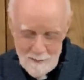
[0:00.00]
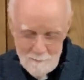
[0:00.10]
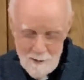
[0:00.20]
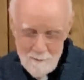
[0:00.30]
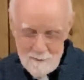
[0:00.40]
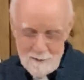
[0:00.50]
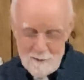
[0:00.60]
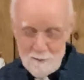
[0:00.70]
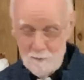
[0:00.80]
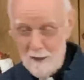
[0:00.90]
Myrrh is the
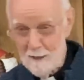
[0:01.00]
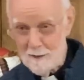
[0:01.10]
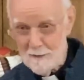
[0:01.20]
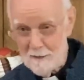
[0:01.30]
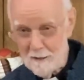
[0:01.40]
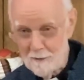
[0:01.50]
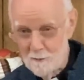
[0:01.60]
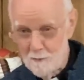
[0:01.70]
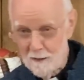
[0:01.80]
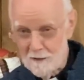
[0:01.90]
strangest thing to
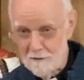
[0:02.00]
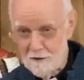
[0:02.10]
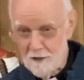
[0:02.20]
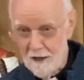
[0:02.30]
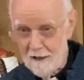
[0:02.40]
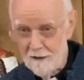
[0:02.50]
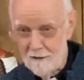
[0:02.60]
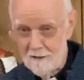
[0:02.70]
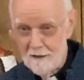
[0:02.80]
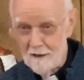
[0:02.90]
bring to a
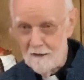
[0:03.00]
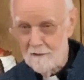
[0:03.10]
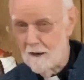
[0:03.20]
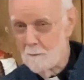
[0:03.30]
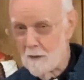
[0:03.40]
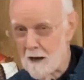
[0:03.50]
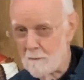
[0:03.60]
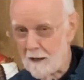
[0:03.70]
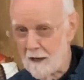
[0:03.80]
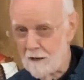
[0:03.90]
child. It's an
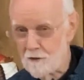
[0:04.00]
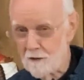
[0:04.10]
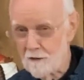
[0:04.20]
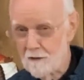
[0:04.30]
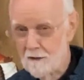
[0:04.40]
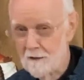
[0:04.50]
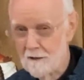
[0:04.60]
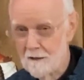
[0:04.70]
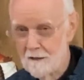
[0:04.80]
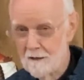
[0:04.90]
embalming agent.
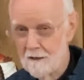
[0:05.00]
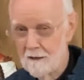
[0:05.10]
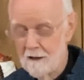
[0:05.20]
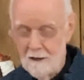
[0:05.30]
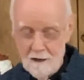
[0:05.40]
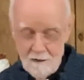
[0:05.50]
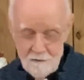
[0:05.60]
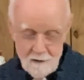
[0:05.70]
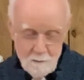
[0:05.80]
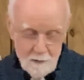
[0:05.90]
If
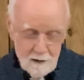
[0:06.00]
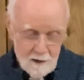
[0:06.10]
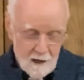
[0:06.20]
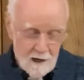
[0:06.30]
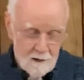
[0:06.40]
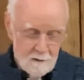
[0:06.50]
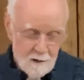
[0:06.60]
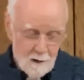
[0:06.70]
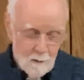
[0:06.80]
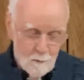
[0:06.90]
somebody had
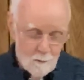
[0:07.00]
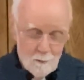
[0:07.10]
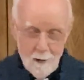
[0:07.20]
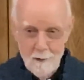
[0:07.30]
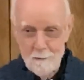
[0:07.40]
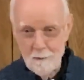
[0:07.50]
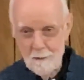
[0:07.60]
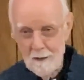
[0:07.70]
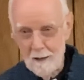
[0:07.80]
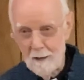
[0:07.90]
brought
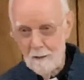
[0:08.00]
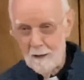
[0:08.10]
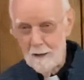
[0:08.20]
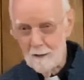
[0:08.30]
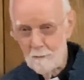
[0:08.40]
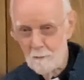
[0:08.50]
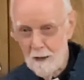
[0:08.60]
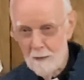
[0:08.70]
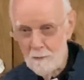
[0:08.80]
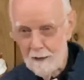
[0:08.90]
an
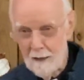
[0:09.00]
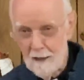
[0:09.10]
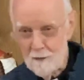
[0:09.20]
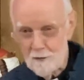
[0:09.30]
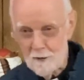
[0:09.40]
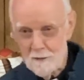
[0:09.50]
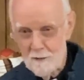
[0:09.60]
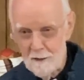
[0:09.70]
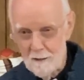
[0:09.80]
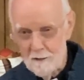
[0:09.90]
embalming agent
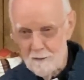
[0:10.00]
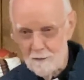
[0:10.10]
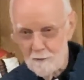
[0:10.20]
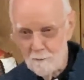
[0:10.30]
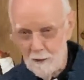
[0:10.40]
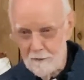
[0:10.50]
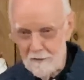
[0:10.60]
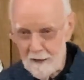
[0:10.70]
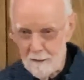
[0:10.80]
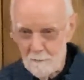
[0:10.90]
to, we'll
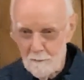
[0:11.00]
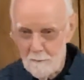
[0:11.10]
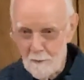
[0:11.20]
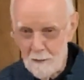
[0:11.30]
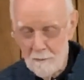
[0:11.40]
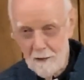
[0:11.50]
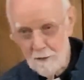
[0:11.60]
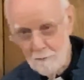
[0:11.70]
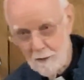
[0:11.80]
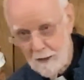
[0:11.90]
say, my mother
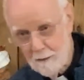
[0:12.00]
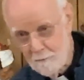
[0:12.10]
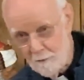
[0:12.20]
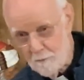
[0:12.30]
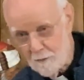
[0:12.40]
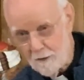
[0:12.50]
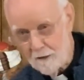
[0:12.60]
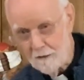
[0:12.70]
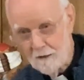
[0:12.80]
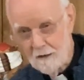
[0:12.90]
when I was born,